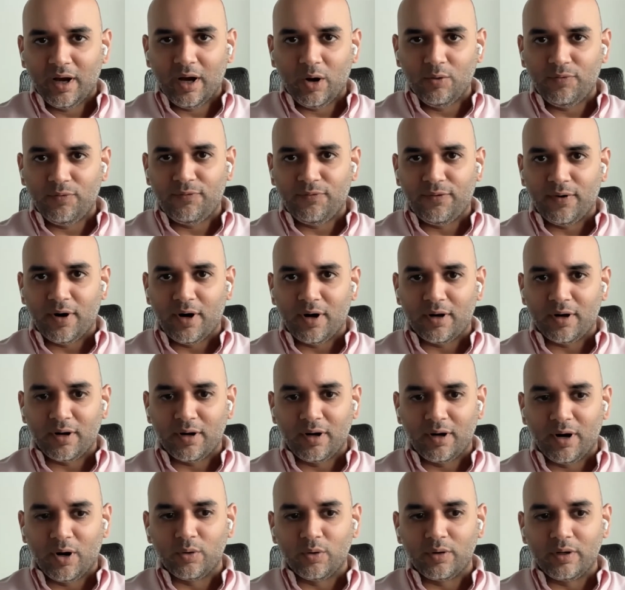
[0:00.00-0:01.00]
How far
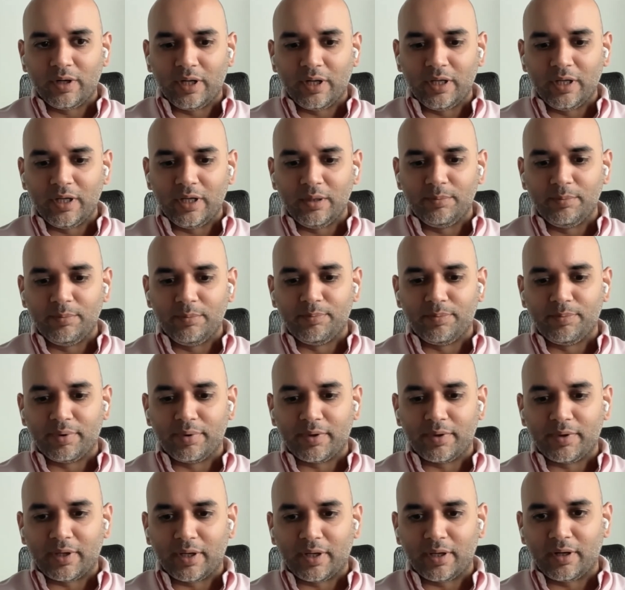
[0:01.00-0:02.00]
and how deep
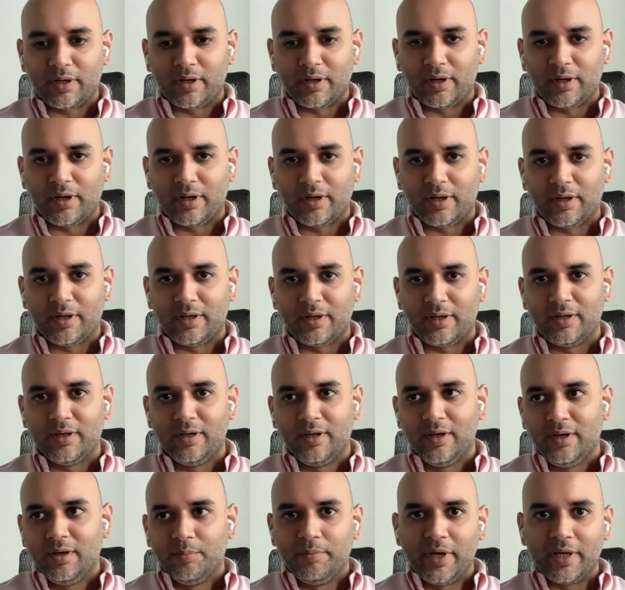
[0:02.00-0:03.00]
can I
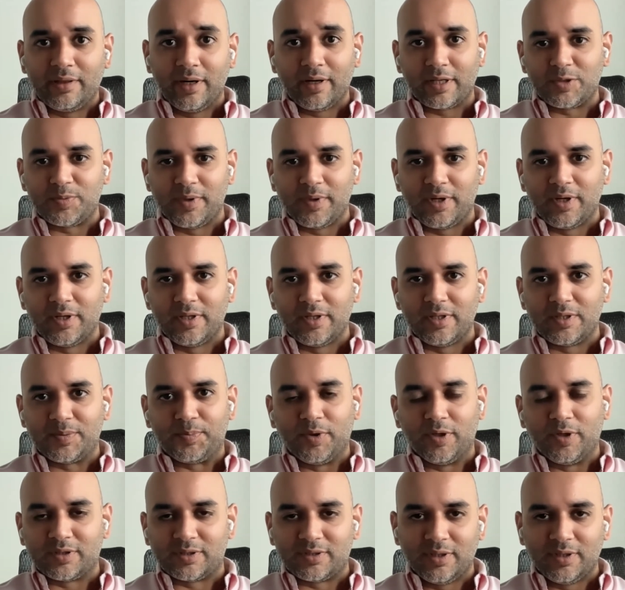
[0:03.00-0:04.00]
make that
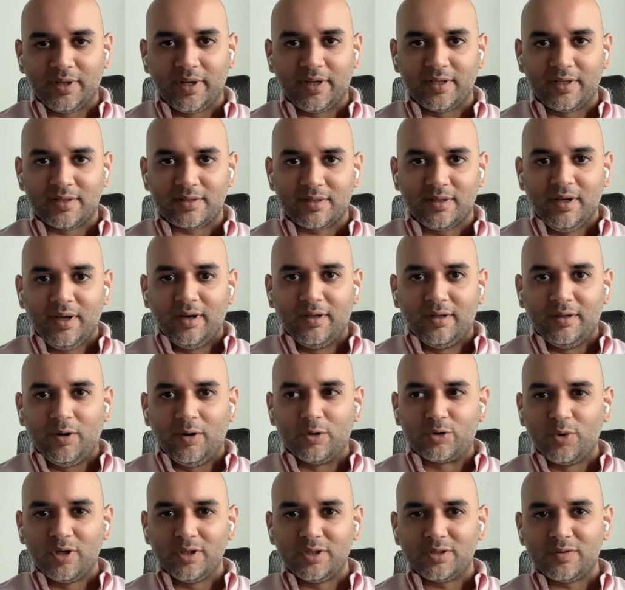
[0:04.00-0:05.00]
experience personalized?
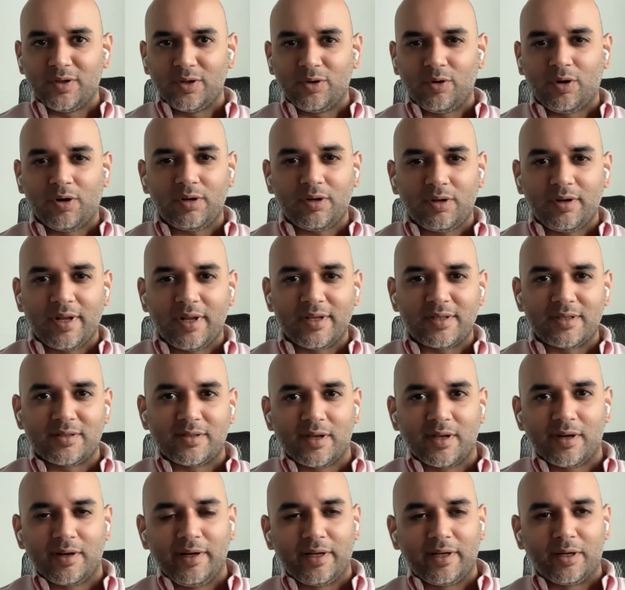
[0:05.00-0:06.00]
Also, because we're
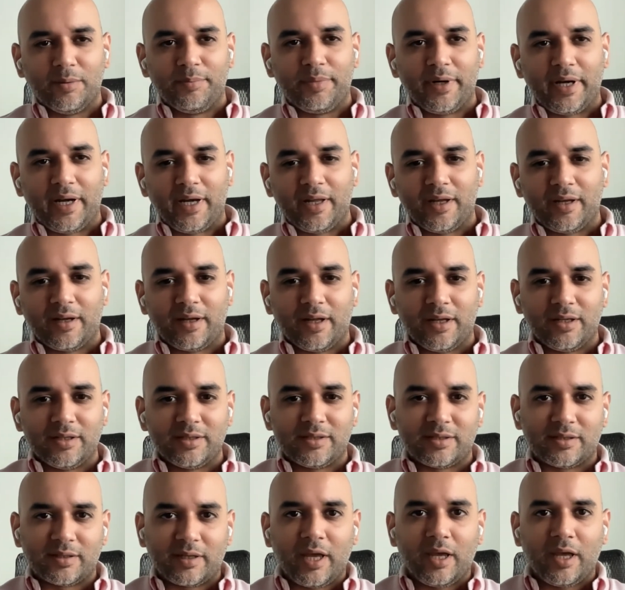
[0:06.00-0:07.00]
not necessarily
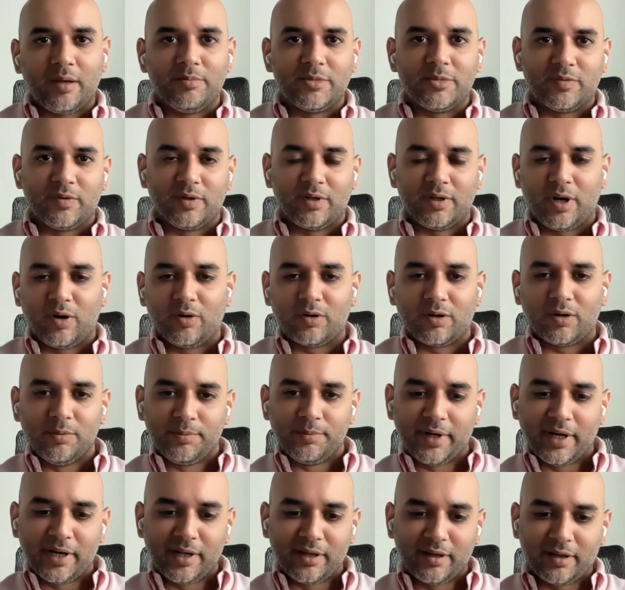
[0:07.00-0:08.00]
competing against games. We're
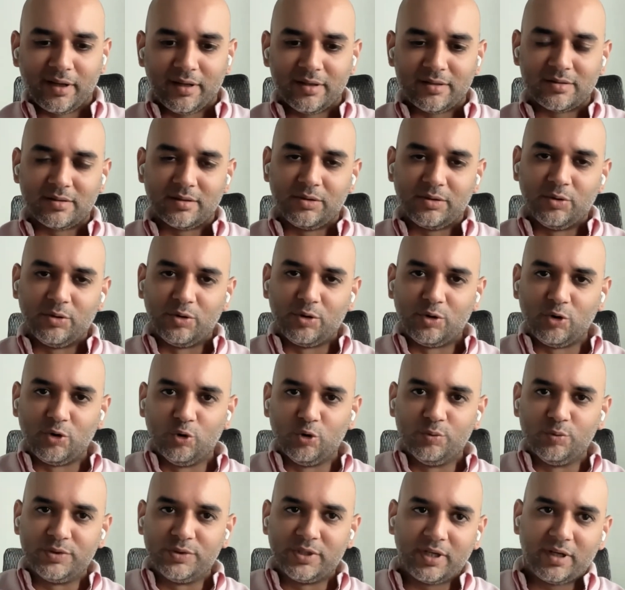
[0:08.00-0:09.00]
now competing against the
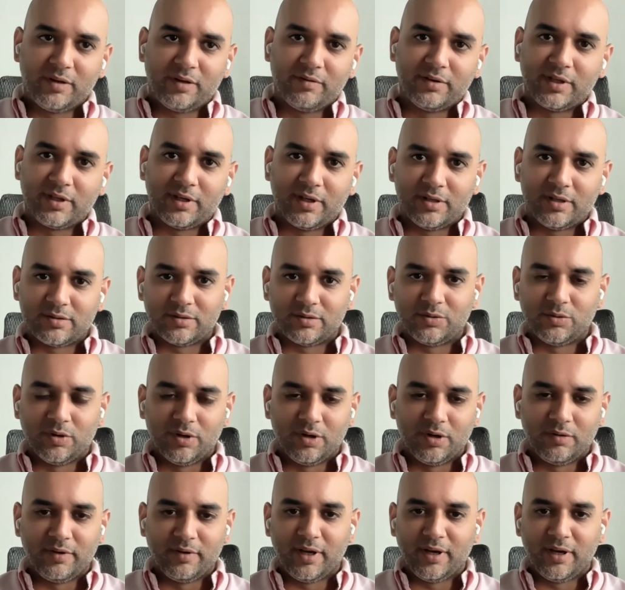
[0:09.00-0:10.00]
YouTubes and everything else in
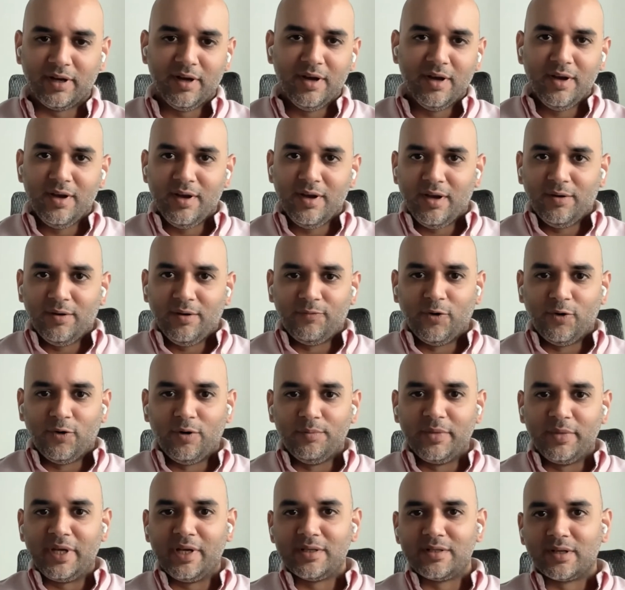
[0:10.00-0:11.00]
the world, where for
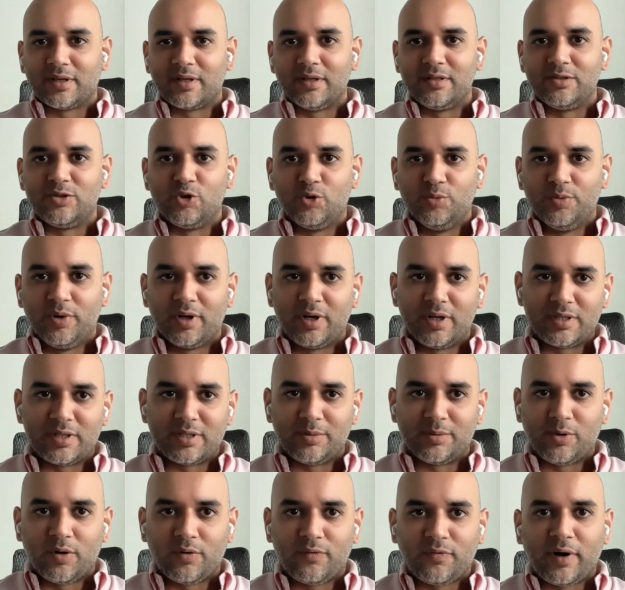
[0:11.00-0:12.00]
me as a consumer,
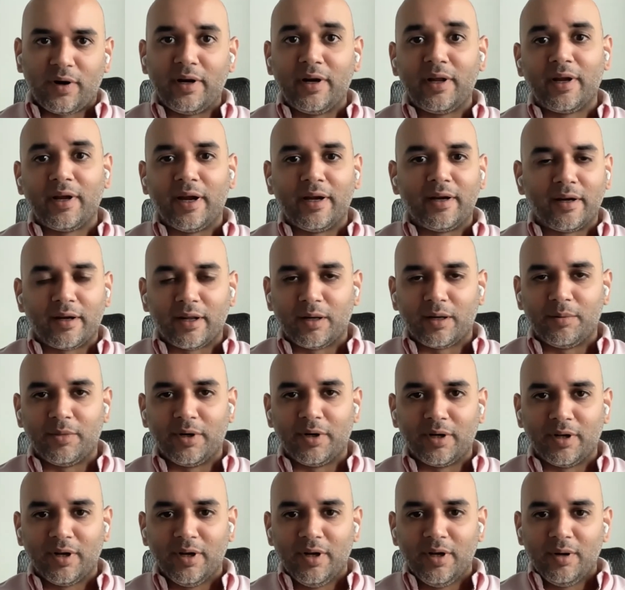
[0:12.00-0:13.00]
it's about finding
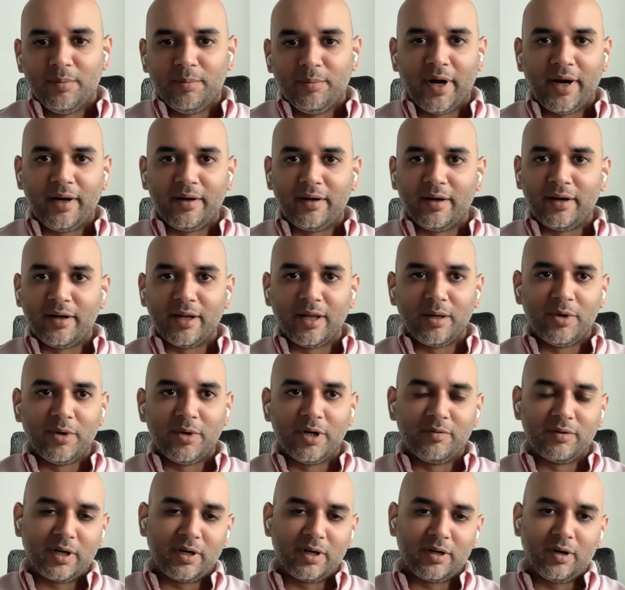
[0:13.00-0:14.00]
entertainment. My
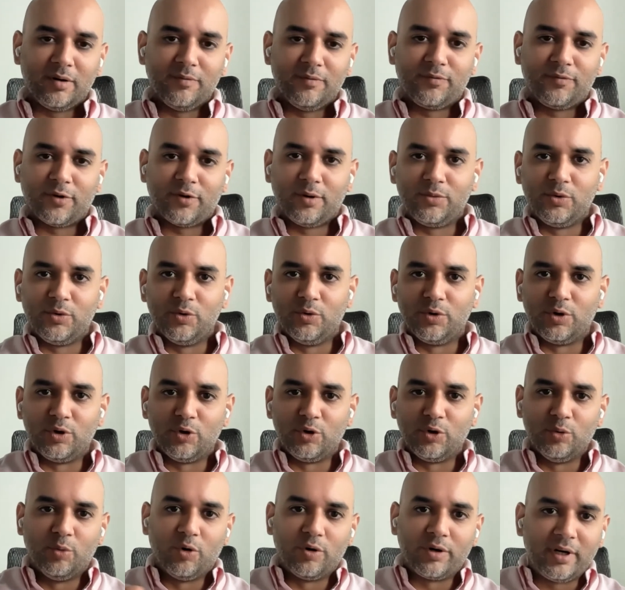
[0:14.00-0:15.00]
entertainment can come from
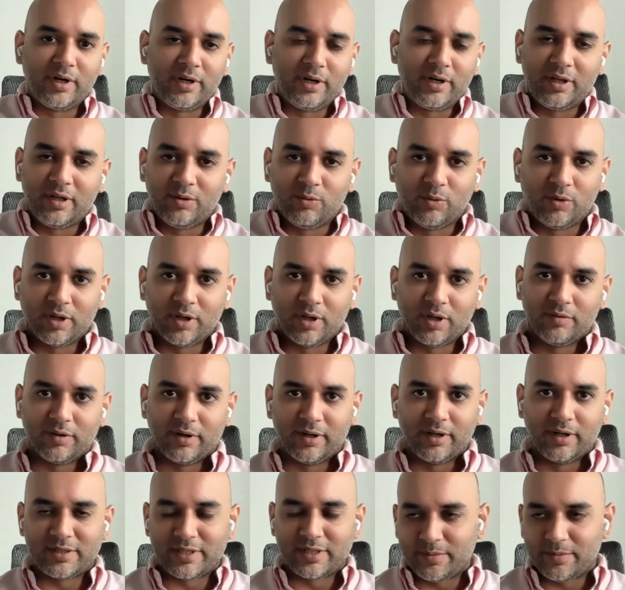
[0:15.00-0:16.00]
YouTube, OTT,
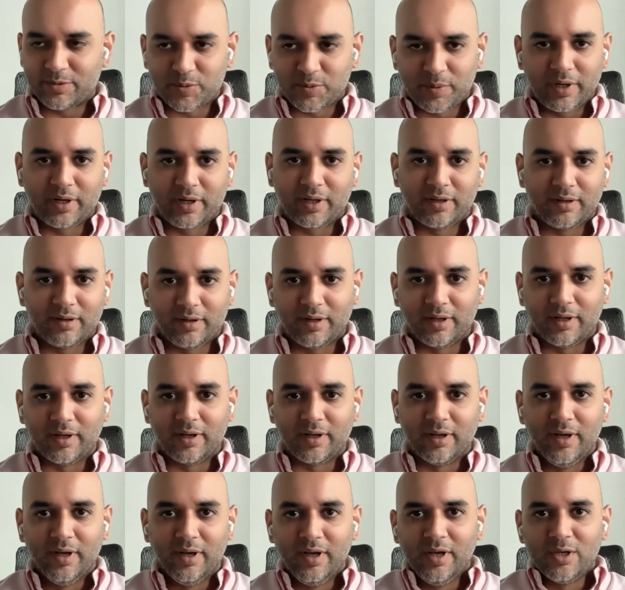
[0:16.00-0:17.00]
whatever it is that I'm spending in a
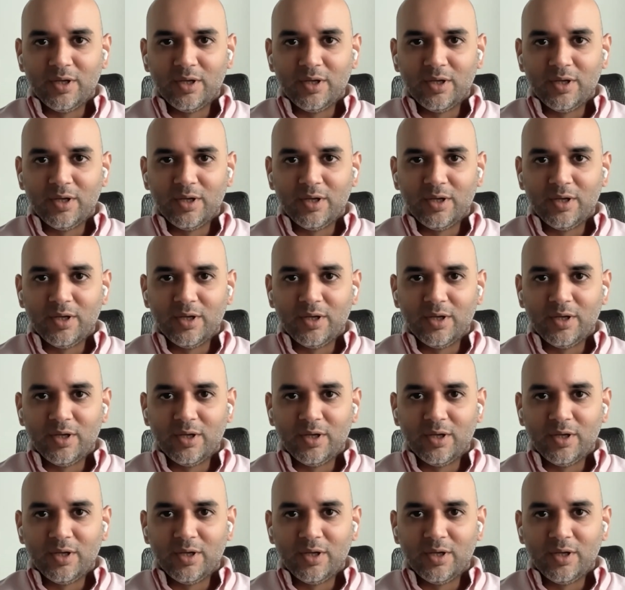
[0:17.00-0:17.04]
day.